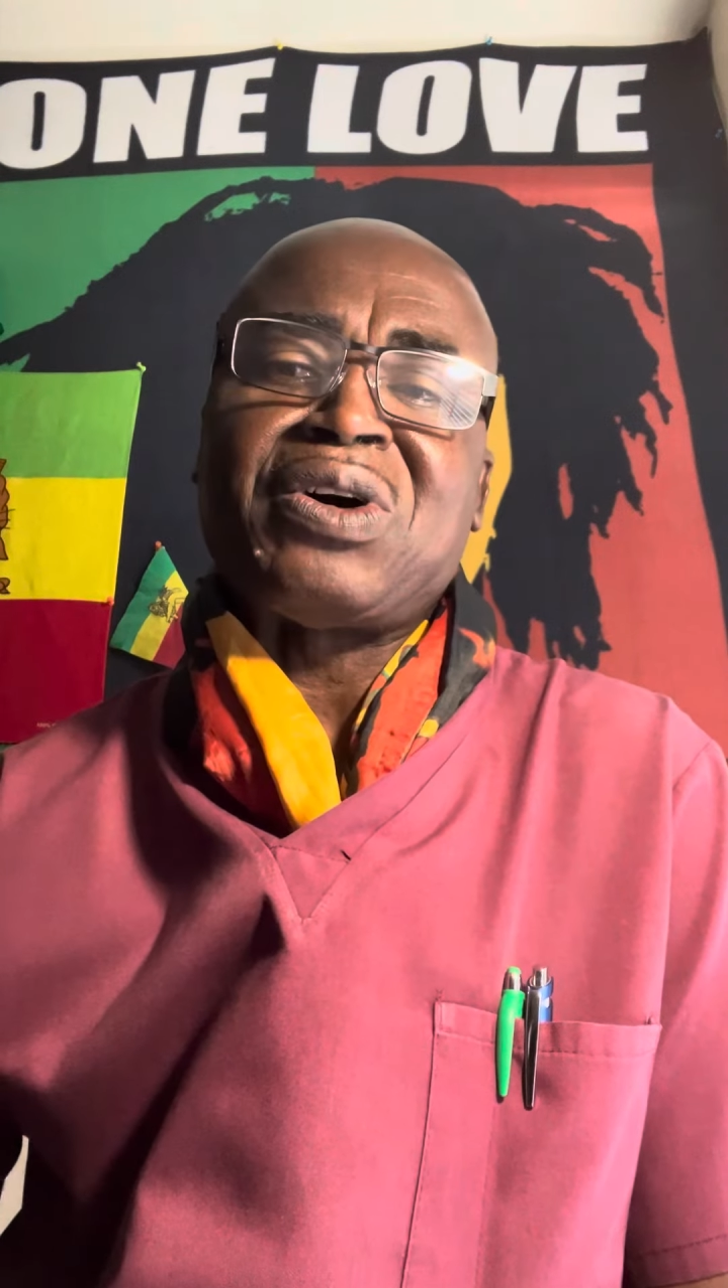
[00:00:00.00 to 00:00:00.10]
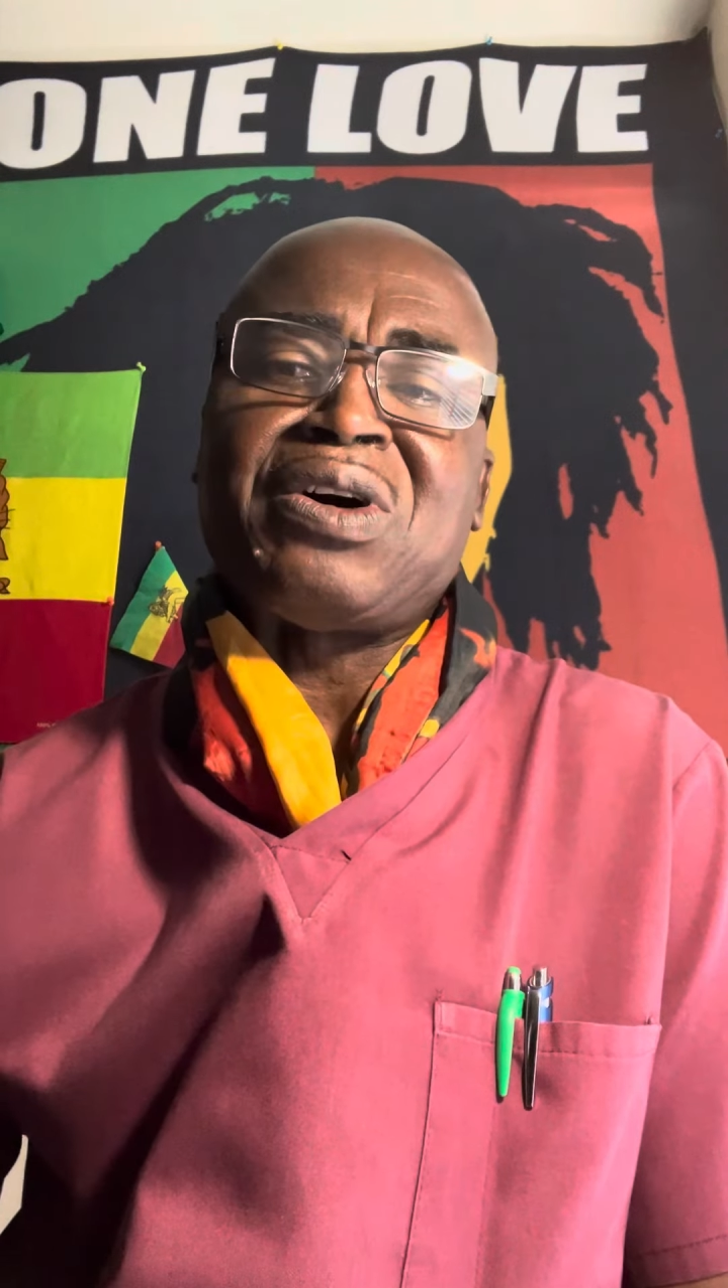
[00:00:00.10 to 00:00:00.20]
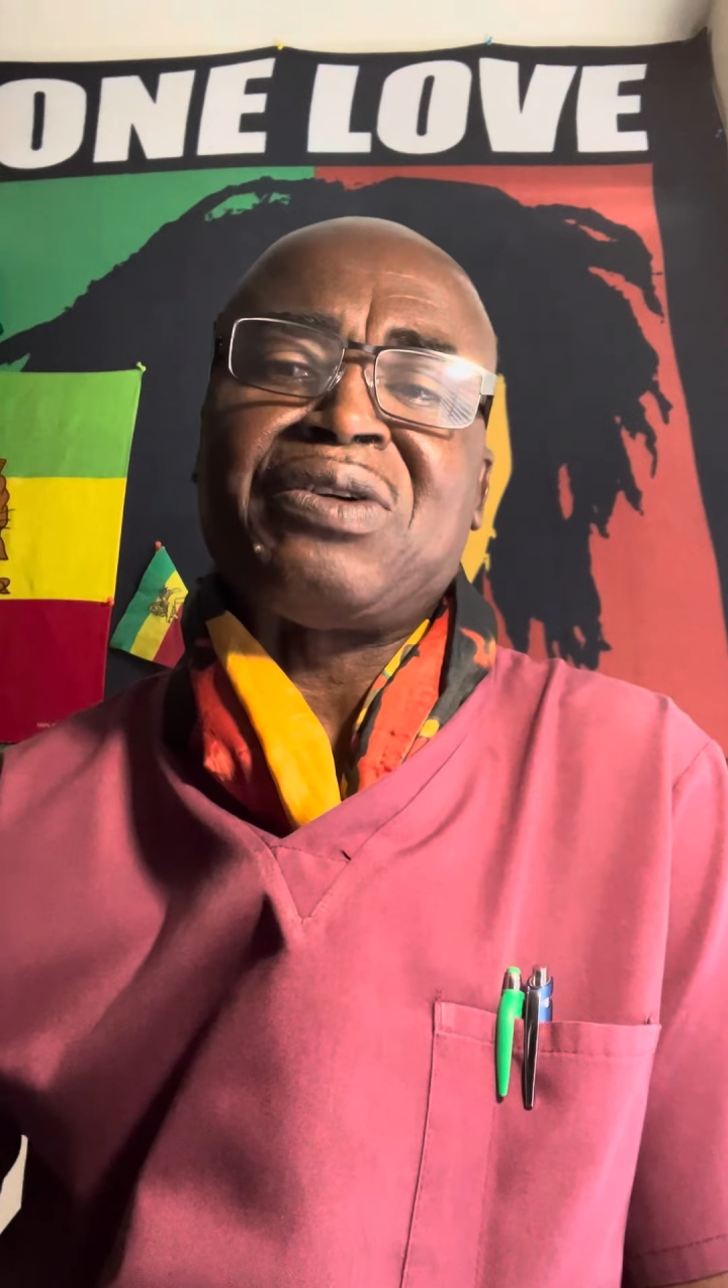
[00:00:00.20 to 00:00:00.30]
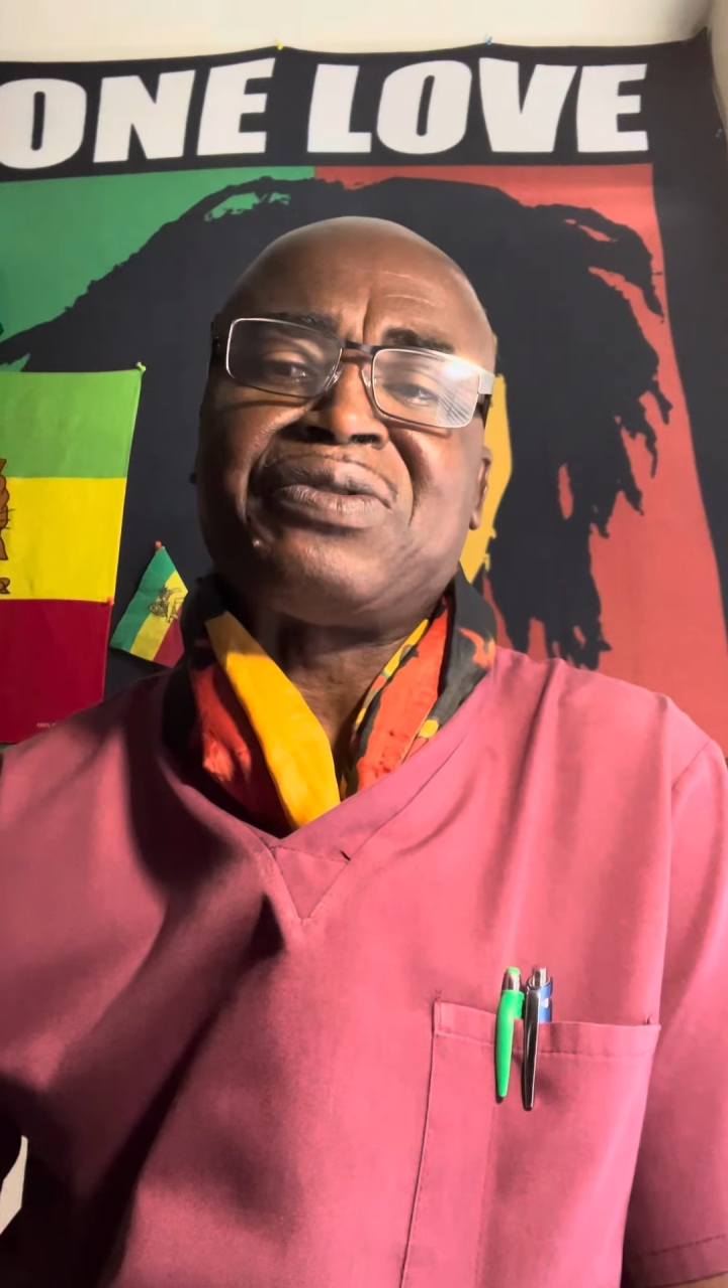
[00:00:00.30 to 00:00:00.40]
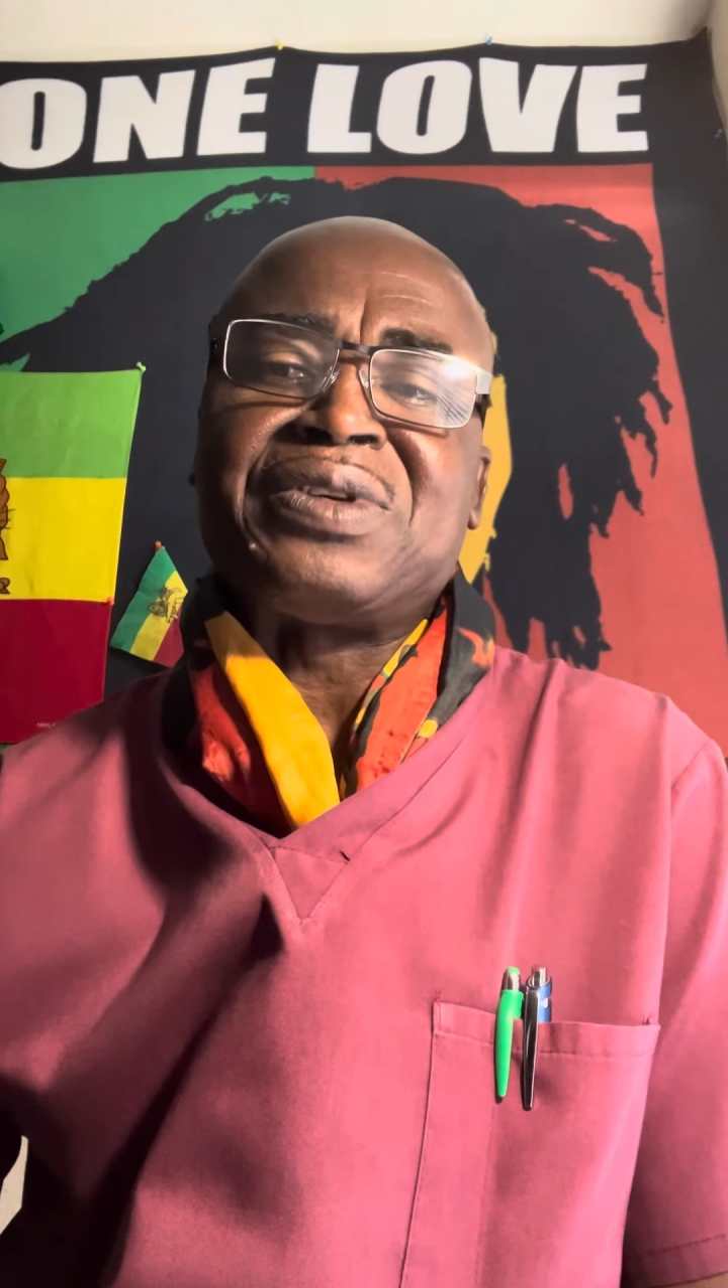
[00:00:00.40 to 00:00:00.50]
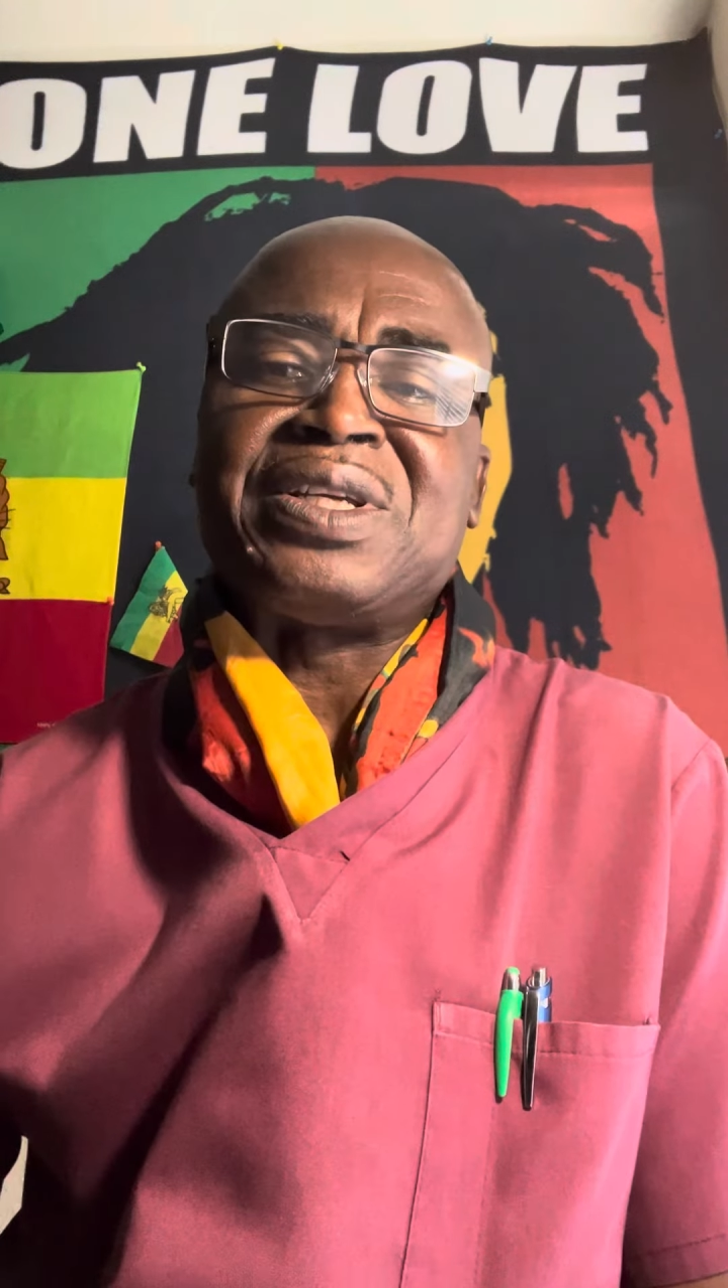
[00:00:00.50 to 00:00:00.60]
of